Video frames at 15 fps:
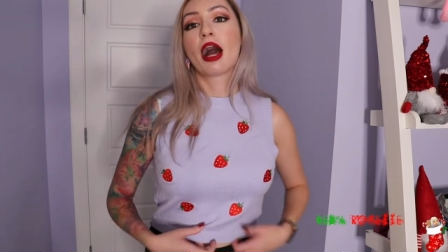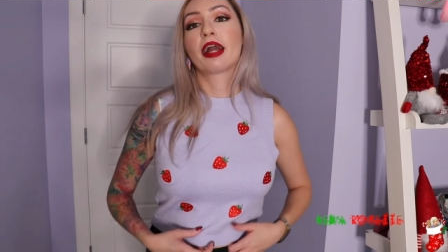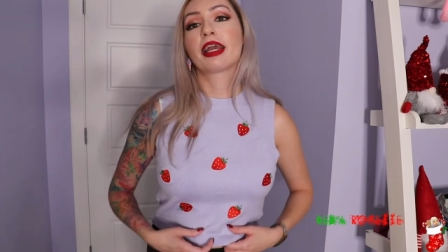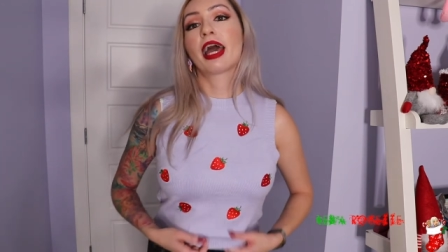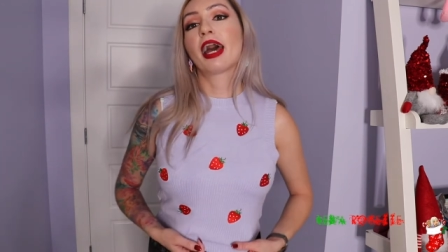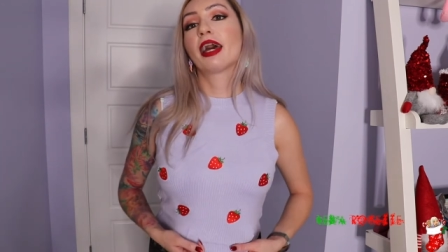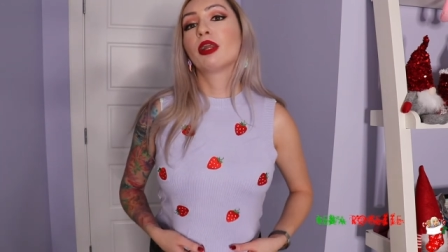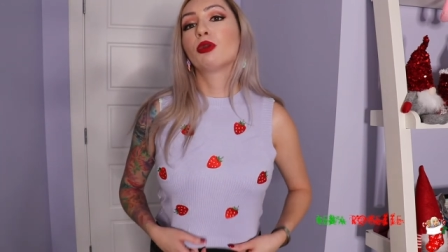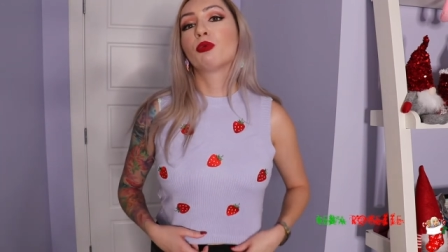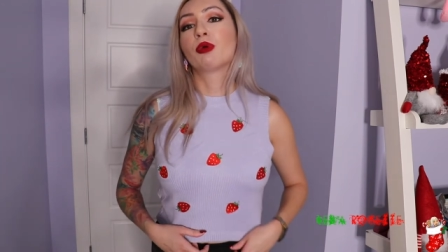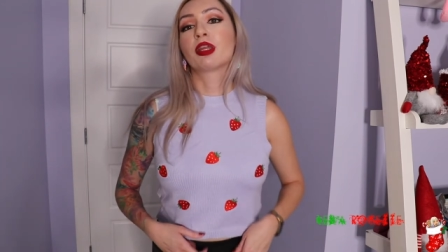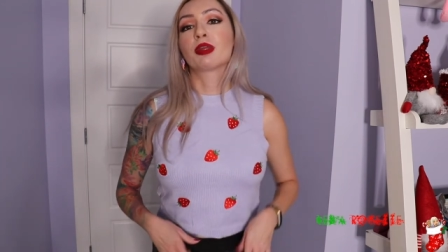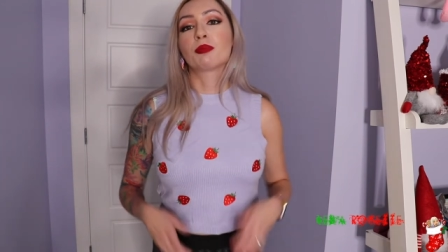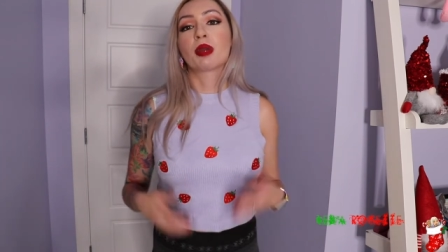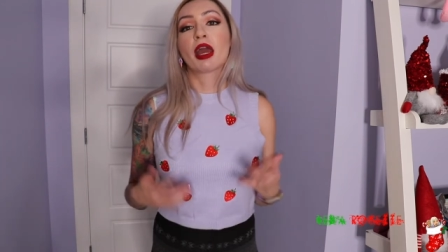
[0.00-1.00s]
Again,
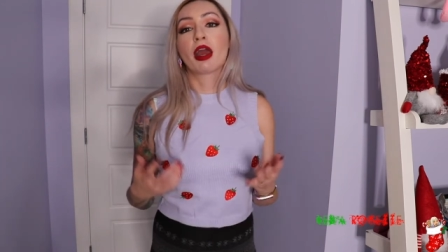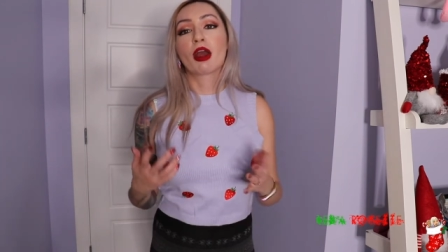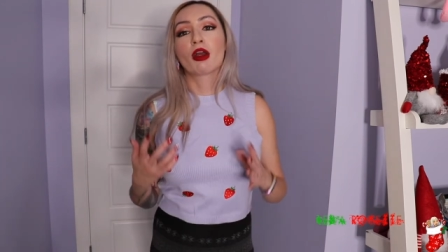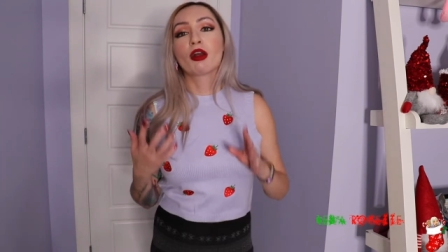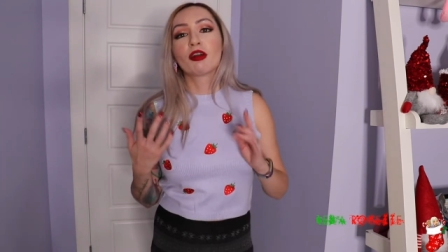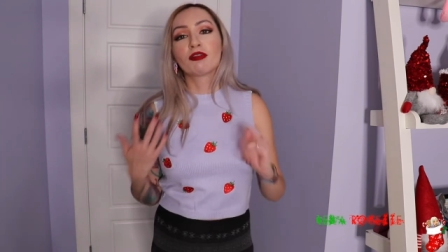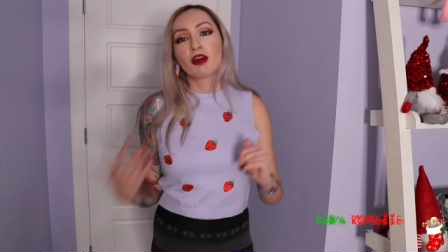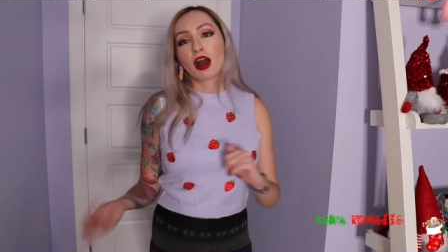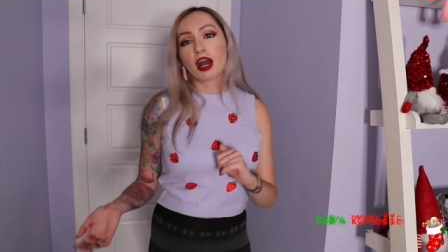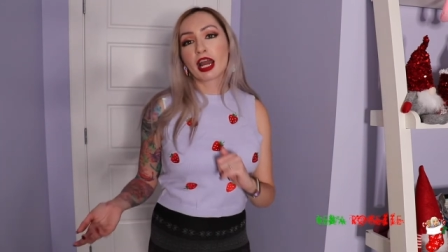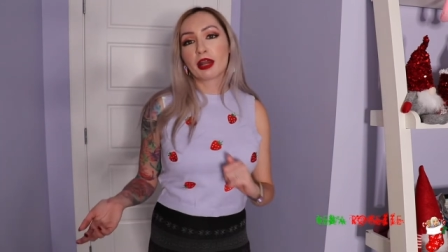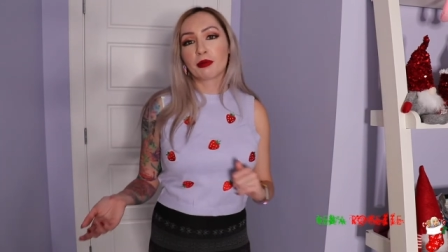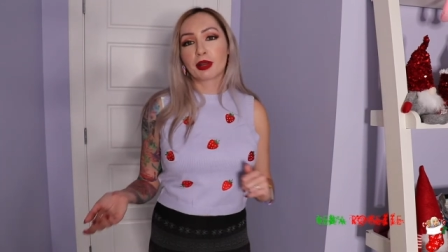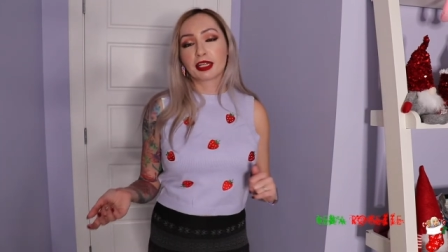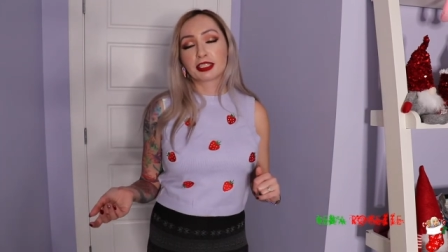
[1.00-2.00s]
with a pair of
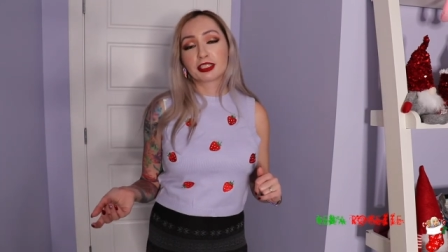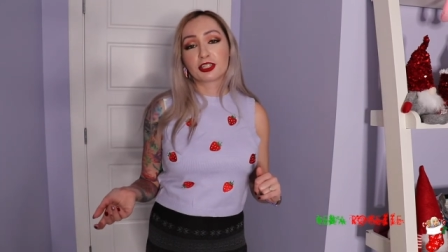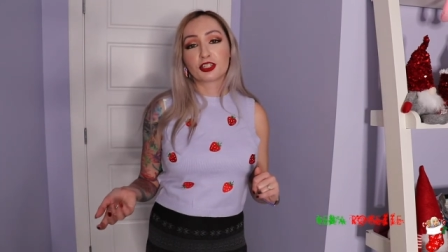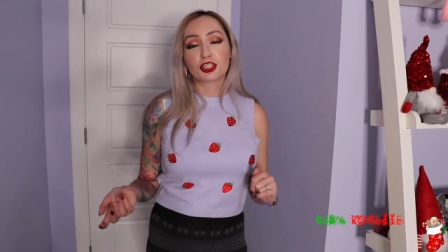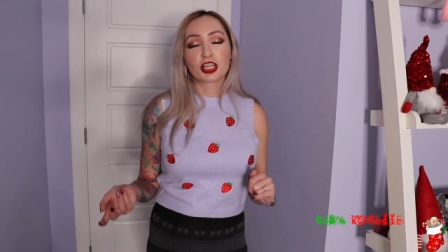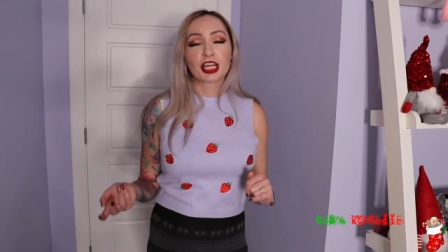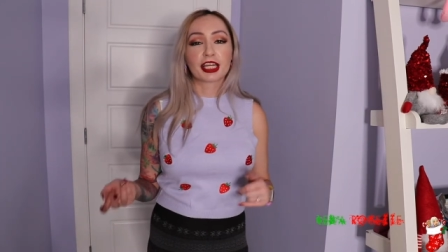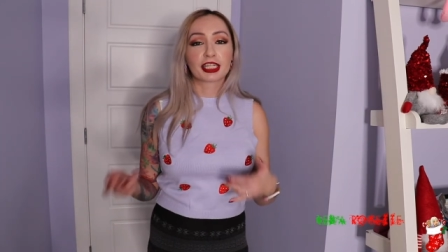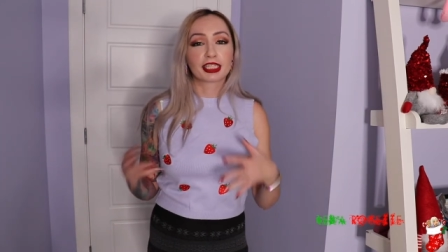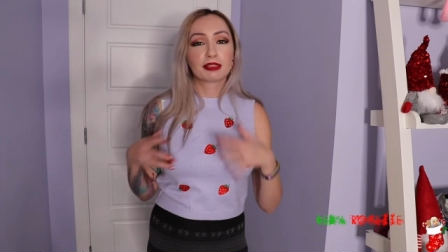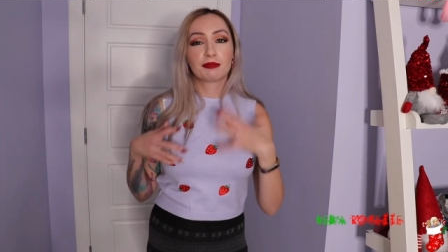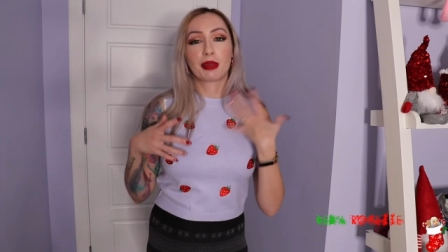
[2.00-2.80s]
high-waisted jeans,